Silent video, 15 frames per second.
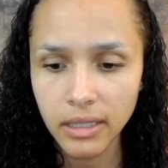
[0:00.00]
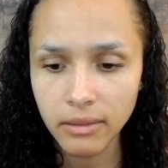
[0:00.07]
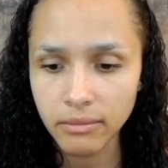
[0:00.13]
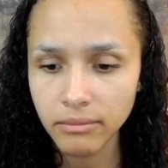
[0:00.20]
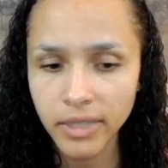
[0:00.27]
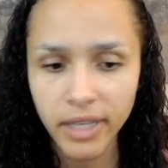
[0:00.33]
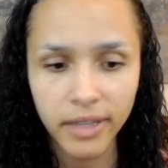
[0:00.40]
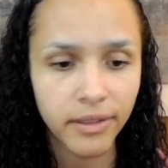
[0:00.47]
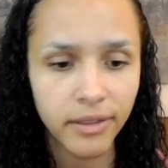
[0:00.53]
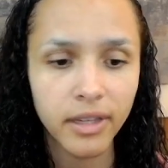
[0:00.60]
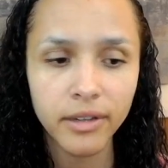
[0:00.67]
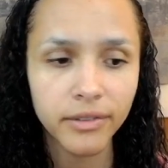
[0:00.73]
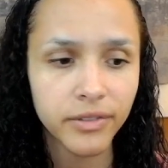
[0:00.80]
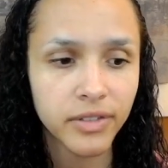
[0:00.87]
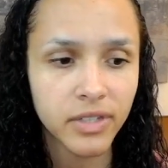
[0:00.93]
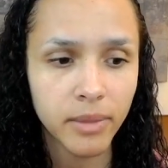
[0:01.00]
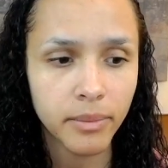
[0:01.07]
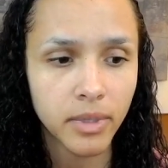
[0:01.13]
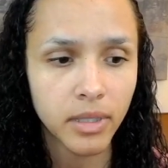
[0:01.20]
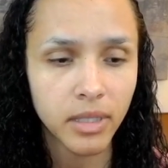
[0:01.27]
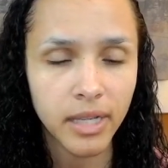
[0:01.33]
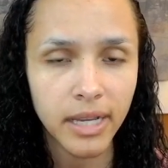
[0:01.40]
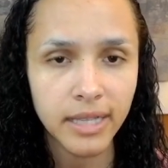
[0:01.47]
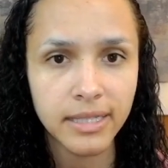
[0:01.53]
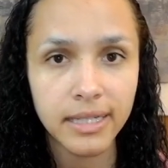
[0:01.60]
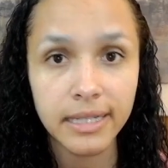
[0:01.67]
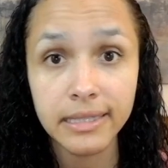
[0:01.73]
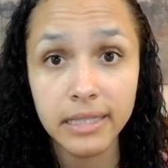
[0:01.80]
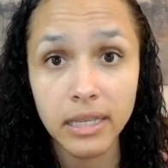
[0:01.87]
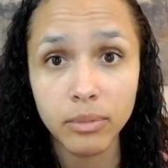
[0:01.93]
can't think of something as an
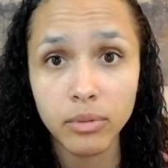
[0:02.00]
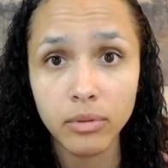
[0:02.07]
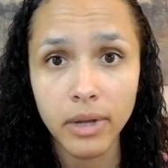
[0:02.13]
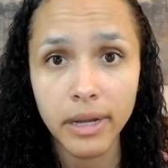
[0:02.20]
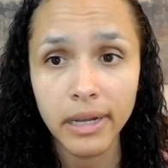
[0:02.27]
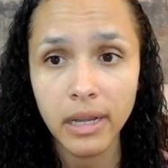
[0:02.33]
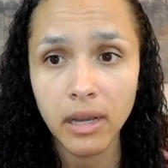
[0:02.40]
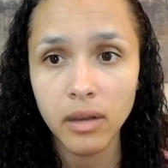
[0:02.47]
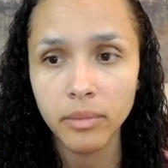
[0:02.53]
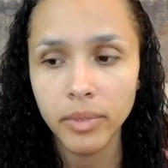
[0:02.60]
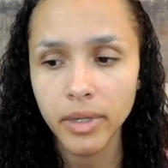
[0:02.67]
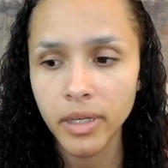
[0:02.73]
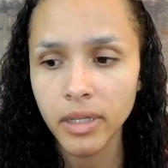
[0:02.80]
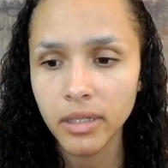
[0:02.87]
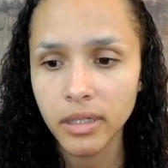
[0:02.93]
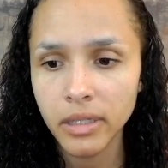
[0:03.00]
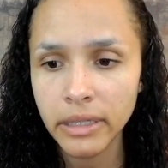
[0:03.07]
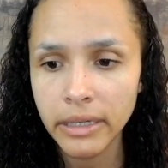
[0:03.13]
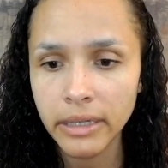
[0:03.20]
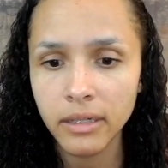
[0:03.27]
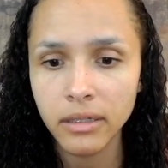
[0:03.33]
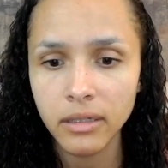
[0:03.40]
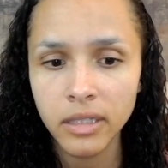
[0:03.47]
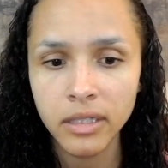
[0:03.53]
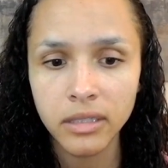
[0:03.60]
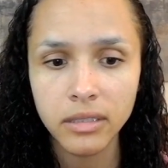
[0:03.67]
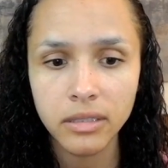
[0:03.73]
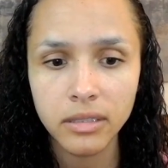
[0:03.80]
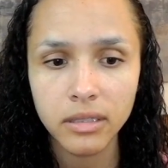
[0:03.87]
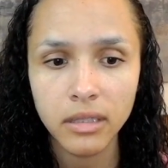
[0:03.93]
example right now, but yeah,
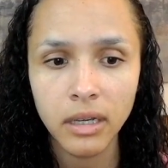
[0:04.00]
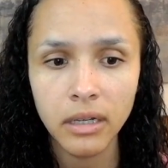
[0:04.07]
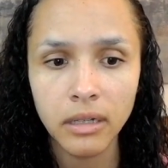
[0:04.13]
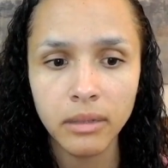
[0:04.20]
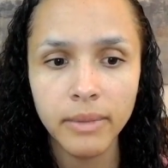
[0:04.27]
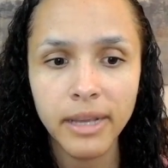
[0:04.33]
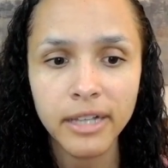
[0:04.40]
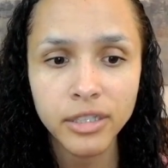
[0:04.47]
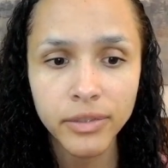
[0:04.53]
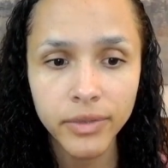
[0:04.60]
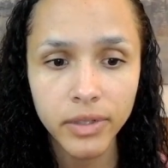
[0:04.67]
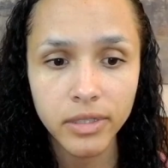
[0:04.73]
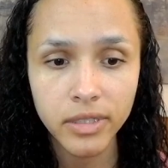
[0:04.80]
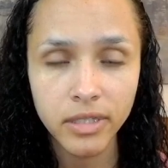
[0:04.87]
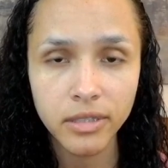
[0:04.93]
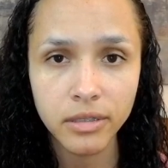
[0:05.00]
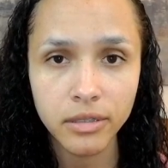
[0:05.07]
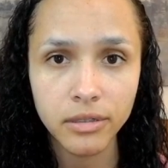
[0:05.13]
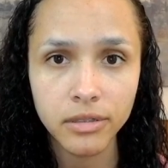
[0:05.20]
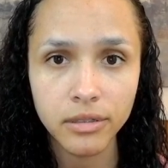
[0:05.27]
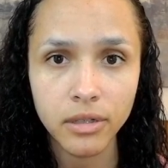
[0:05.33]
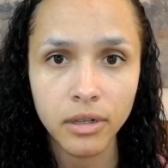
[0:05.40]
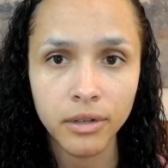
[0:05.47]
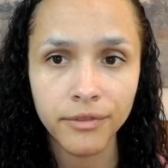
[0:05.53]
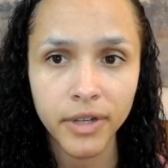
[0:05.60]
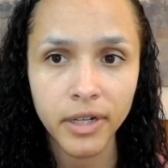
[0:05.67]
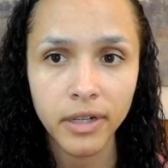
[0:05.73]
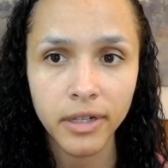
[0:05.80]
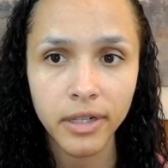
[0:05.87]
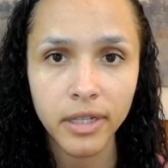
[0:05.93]
it's um, extroverted sensors are
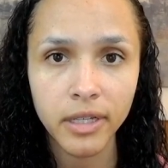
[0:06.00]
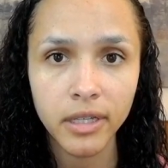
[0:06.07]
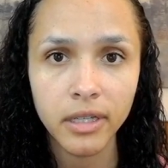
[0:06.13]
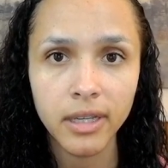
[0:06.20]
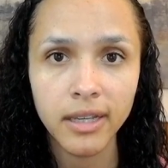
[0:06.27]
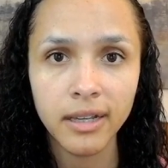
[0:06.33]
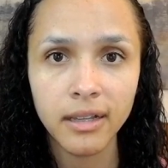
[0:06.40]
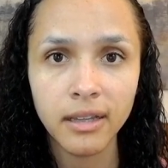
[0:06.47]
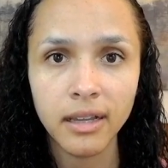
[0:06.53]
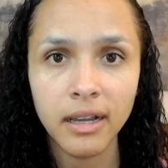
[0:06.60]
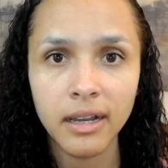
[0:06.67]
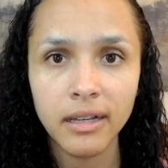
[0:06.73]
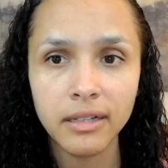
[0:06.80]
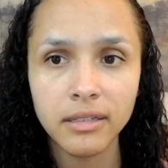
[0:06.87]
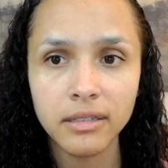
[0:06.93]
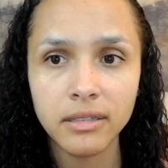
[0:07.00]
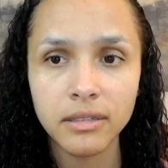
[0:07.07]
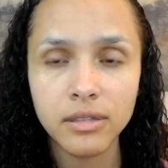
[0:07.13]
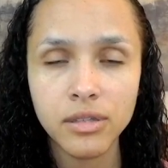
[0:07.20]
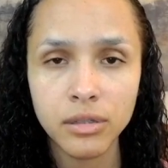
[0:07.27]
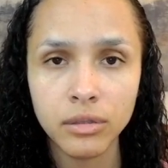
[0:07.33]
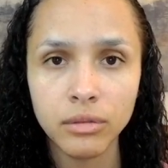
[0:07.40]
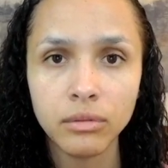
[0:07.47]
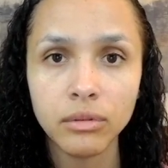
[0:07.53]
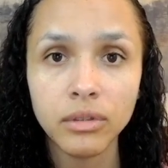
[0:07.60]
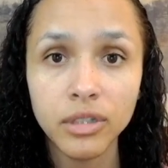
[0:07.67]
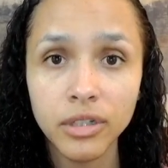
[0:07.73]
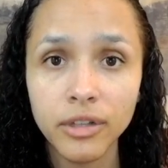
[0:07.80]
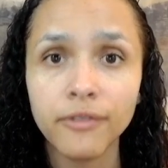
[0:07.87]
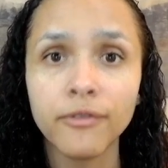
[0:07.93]
very inclined to
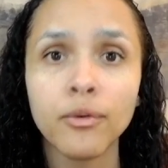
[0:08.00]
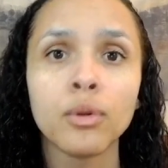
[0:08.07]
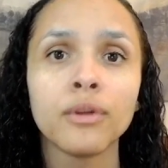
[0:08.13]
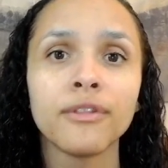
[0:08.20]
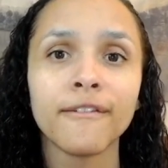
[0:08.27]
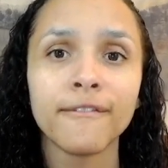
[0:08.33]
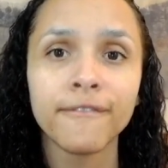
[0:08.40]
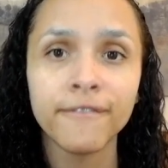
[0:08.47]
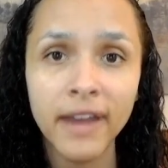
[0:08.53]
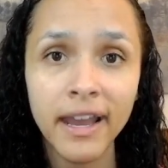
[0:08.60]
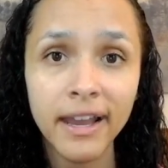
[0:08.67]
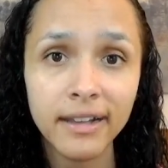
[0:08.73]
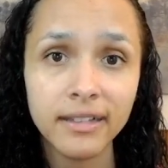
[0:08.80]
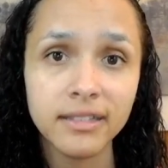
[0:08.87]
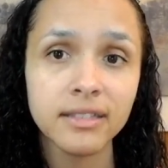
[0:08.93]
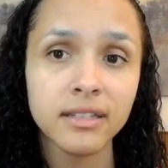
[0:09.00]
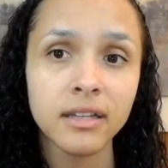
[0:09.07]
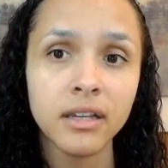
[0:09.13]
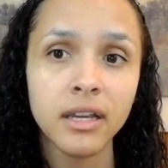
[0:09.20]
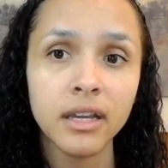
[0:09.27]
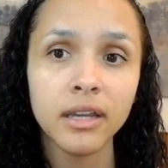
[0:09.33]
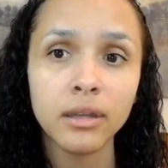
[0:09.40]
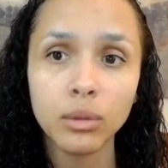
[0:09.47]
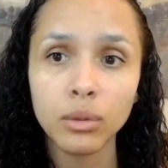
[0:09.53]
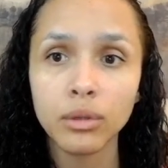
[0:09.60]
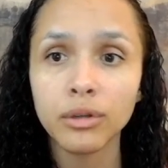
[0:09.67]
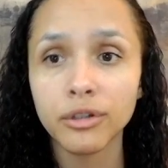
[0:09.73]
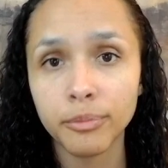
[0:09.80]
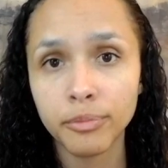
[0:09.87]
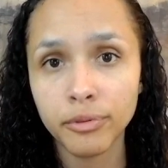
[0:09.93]
look for the facts in
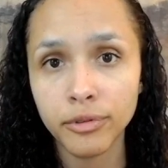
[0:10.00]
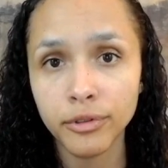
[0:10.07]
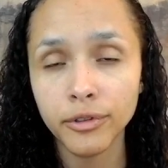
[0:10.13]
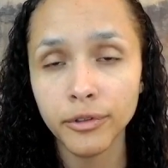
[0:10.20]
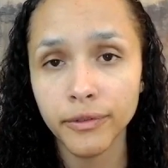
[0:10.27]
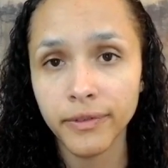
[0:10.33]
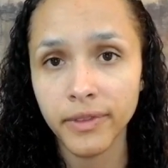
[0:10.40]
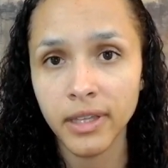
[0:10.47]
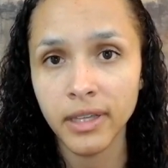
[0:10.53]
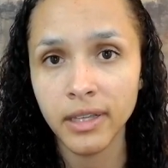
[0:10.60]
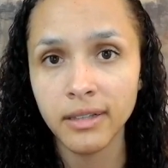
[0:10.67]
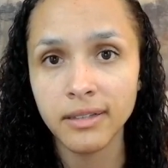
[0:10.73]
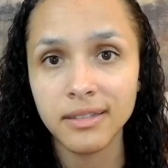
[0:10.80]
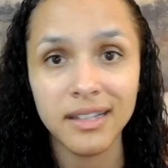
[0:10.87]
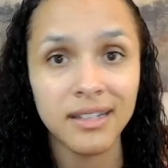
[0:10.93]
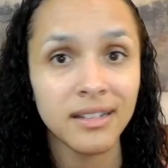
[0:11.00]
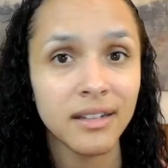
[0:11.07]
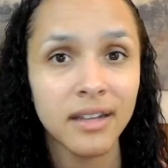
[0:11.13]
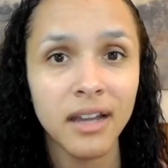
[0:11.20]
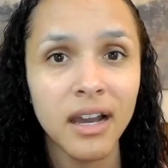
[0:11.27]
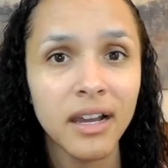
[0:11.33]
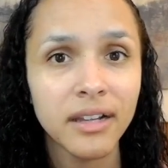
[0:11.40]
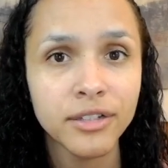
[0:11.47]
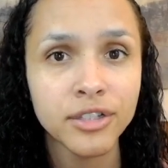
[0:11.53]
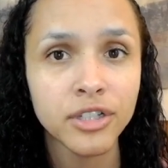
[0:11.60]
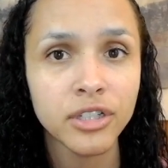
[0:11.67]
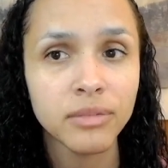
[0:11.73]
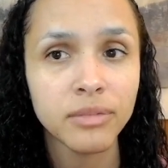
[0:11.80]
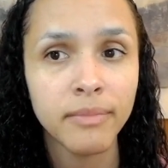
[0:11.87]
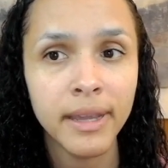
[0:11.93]
order to prove things and to not
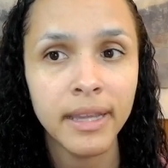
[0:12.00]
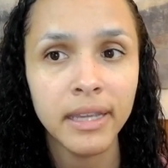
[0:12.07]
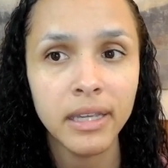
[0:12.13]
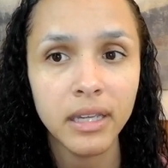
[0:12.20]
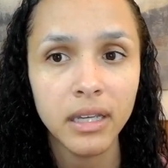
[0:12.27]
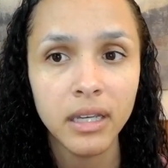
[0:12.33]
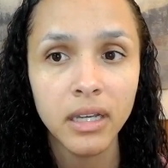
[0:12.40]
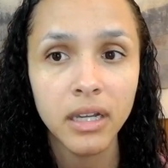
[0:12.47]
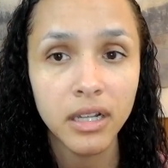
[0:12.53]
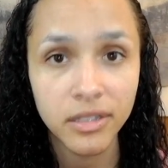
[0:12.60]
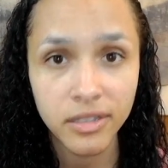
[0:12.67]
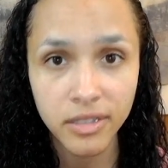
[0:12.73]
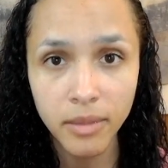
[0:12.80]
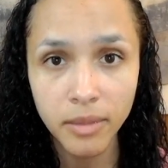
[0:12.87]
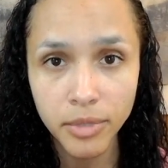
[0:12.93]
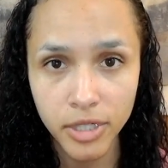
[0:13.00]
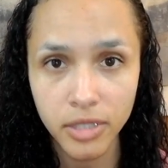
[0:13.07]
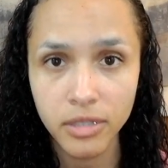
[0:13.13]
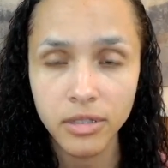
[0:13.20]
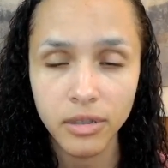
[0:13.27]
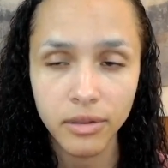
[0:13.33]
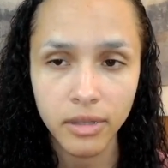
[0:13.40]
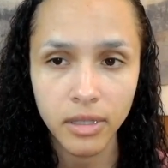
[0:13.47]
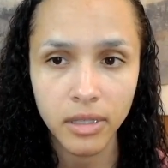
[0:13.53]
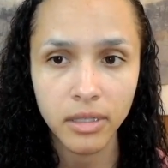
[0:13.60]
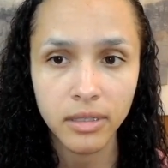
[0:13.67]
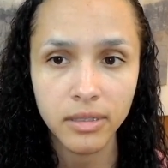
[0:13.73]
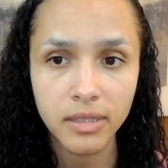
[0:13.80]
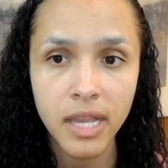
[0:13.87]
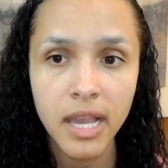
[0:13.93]
just make assumptions on
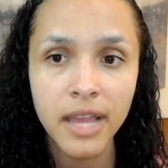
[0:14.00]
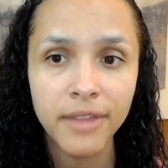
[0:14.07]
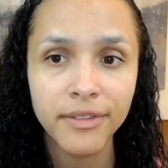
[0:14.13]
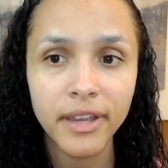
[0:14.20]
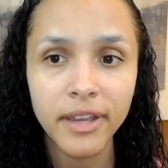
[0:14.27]
things. They